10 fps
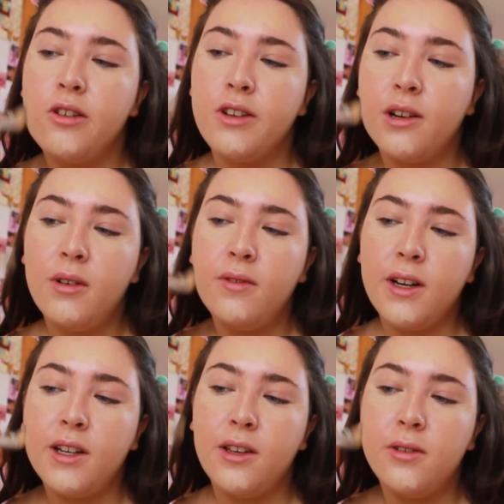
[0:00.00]
which I'm not
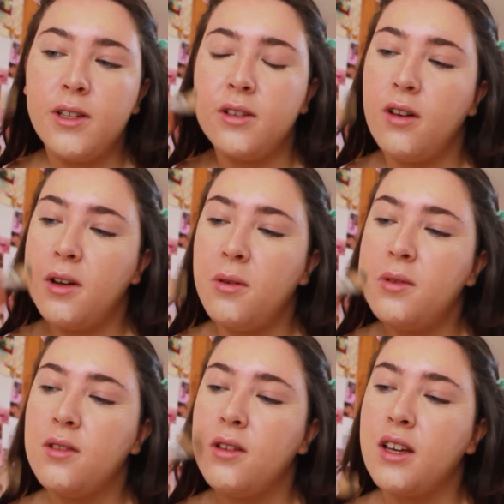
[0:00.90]
very used to. I
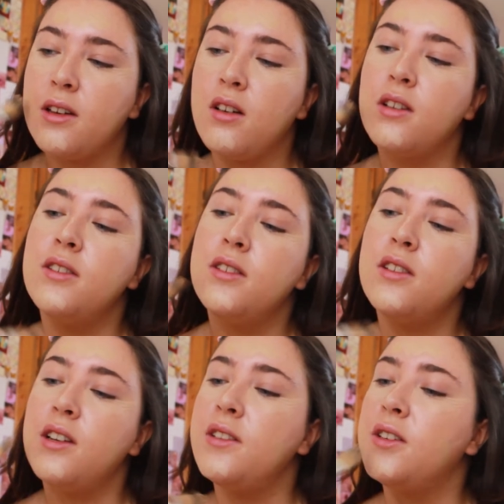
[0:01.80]
always go, like concerts
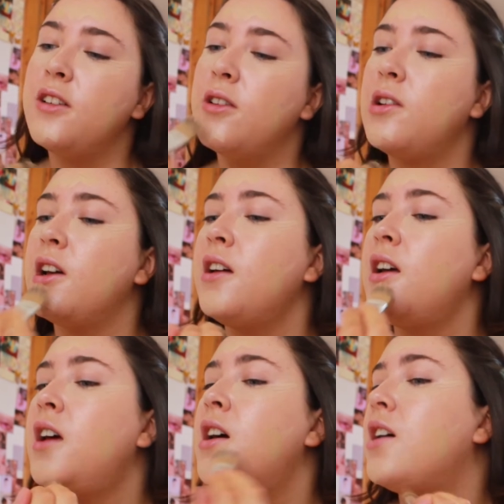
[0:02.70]
that I usually go to,
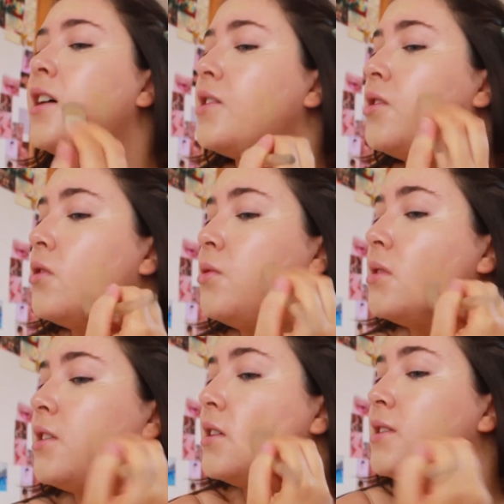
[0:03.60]
I go
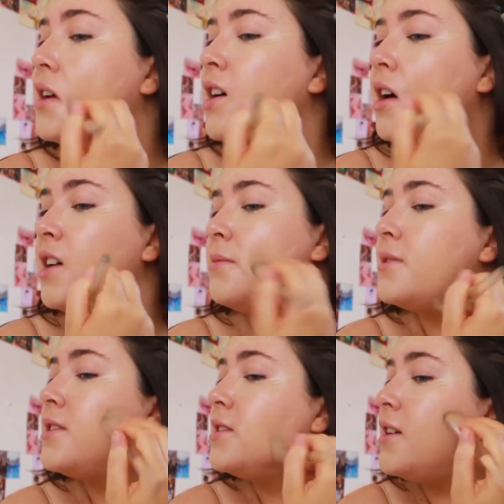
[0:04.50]
because I am
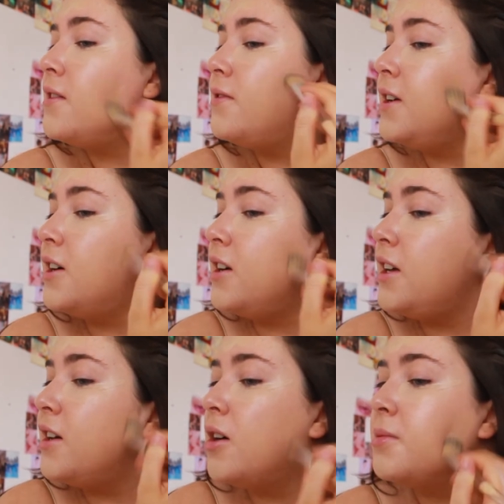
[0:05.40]

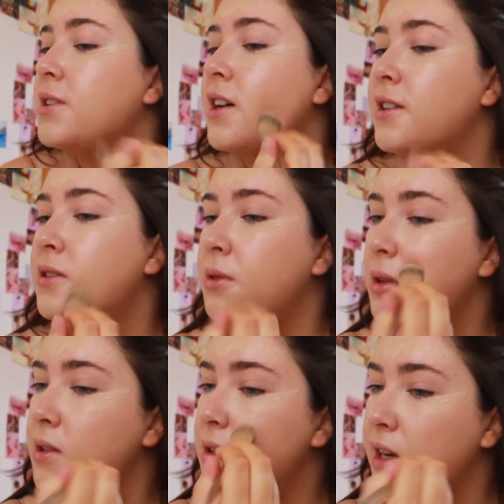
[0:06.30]
severely obsessed
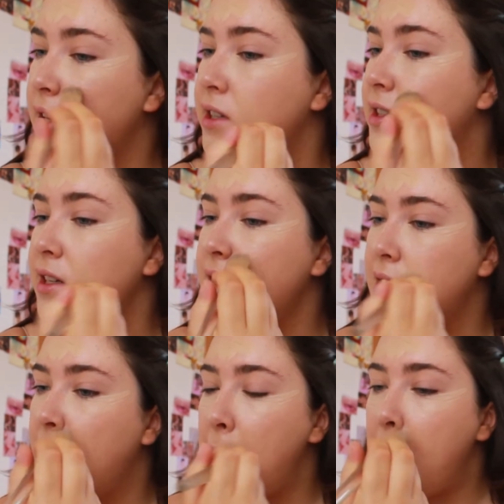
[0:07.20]
with the
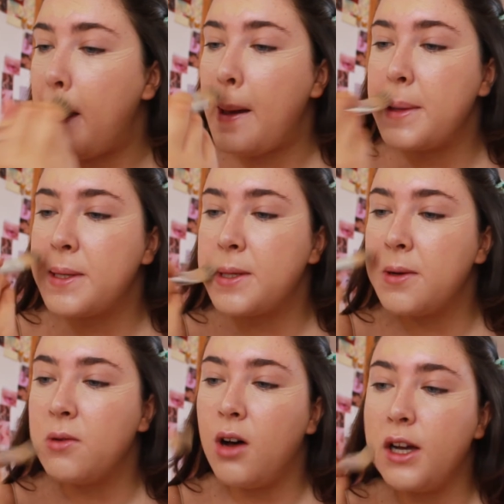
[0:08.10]
artist, and
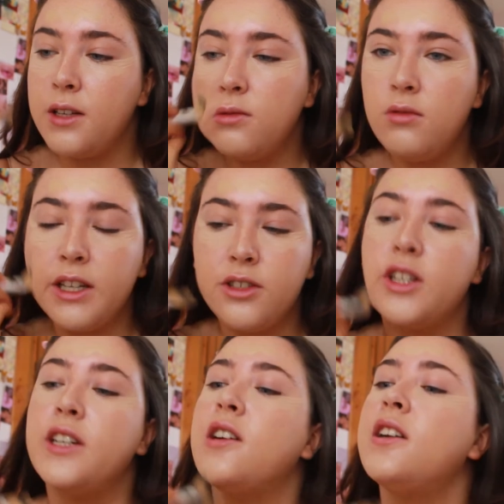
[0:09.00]
so I don't like
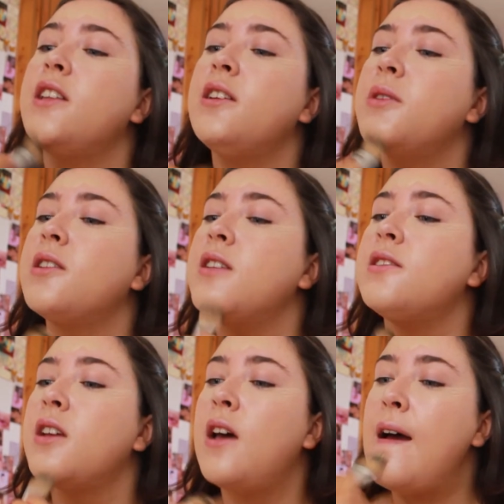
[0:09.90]
drink or anything
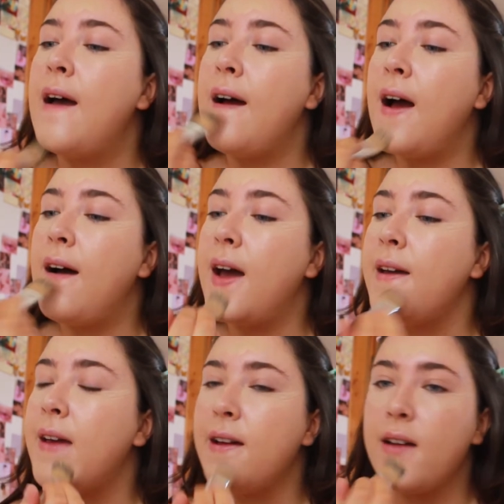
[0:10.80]
because
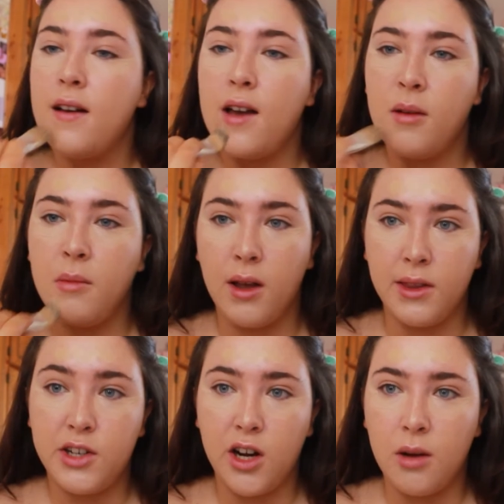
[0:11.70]
I am on
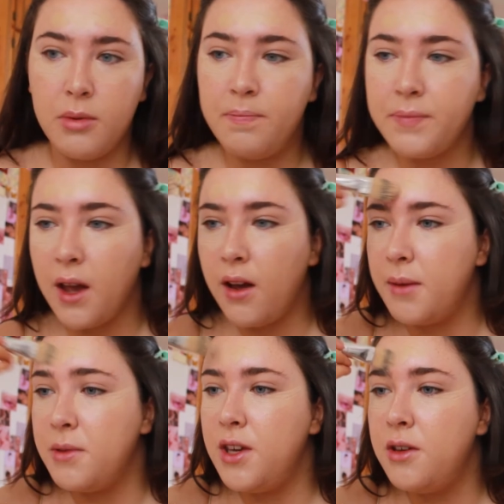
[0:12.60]
the job.
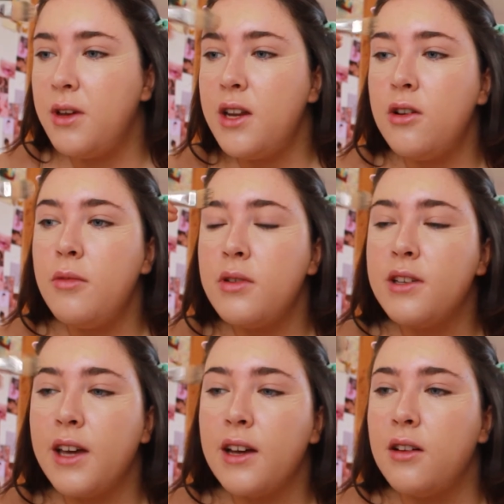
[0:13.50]
I'm queuing up
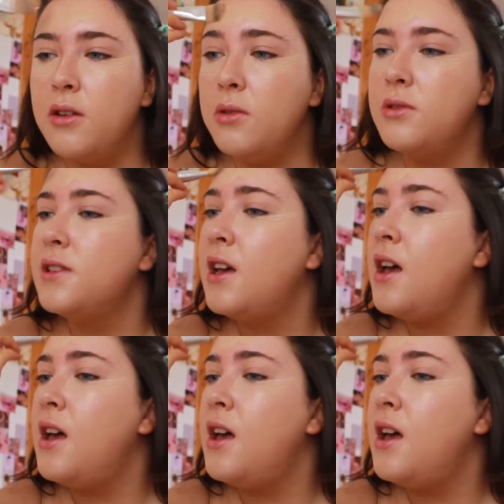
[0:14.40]
to get close,